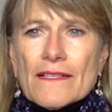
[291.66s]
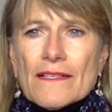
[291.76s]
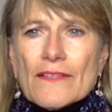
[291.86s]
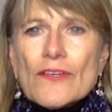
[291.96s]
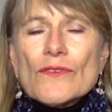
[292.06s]

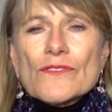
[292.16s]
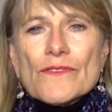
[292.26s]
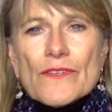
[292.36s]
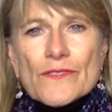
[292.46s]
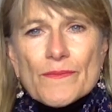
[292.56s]
Go to
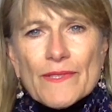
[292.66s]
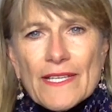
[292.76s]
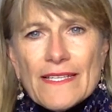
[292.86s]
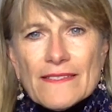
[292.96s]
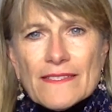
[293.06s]
those
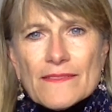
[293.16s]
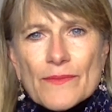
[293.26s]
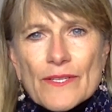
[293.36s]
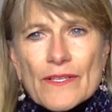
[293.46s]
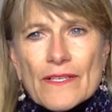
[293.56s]
places
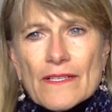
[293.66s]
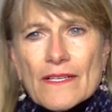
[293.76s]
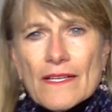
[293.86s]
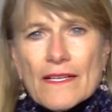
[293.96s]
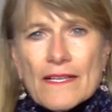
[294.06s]
where
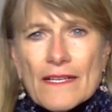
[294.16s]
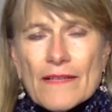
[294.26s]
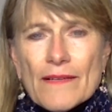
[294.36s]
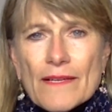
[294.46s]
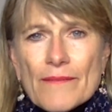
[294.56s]

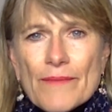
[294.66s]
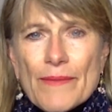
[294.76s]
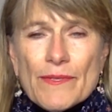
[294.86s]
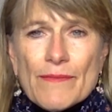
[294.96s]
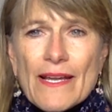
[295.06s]

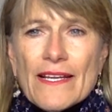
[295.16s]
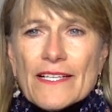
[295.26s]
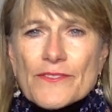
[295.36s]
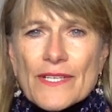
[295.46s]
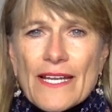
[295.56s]
people in my
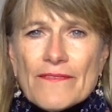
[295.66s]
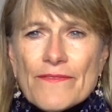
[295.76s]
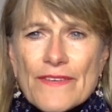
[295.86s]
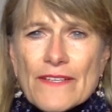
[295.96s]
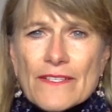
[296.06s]
country had
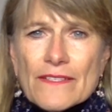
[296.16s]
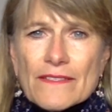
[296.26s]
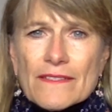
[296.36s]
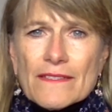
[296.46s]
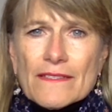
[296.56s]
fear.
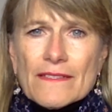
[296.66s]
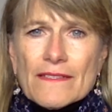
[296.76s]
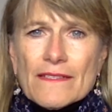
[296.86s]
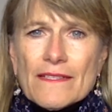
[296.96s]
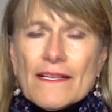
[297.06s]

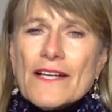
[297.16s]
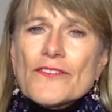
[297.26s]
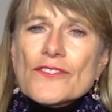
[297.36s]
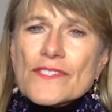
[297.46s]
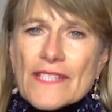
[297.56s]

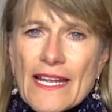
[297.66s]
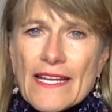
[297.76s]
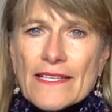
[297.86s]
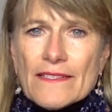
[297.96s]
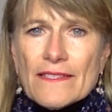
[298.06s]

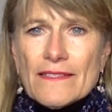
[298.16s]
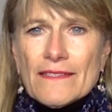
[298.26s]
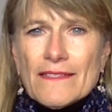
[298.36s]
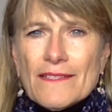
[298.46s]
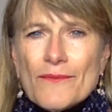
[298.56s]
Understand
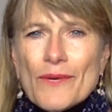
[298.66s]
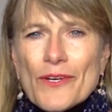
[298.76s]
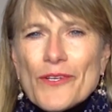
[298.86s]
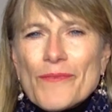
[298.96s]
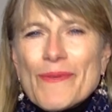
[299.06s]

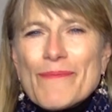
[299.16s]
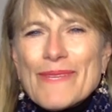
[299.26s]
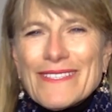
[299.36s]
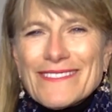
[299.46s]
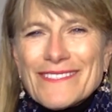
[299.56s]
what could be
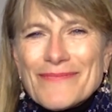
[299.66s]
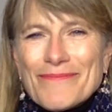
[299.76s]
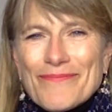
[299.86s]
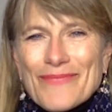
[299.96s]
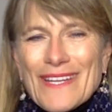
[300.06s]
built.
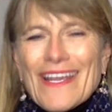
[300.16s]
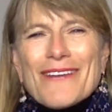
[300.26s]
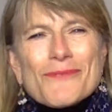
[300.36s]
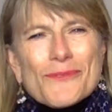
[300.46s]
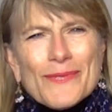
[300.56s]

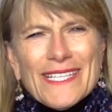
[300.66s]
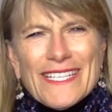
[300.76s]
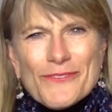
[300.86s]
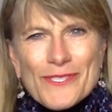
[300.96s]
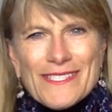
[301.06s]
And it was really
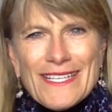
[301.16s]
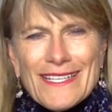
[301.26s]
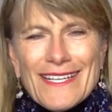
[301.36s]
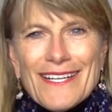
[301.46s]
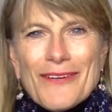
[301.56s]

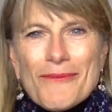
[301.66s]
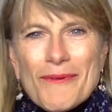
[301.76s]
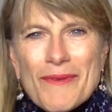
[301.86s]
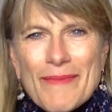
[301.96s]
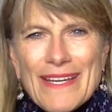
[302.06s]
interesting. When
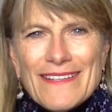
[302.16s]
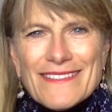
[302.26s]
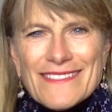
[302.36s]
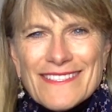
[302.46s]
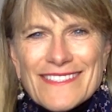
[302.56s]
we made a
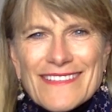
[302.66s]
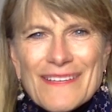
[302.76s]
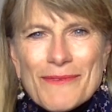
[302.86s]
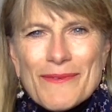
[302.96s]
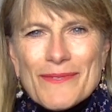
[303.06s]
decision
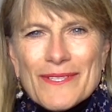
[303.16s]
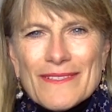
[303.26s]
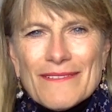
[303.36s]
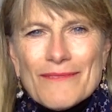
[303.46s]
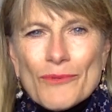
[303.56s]
that we
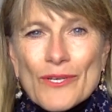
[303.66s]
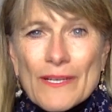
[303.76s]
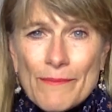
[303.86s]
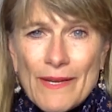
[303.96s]
would work in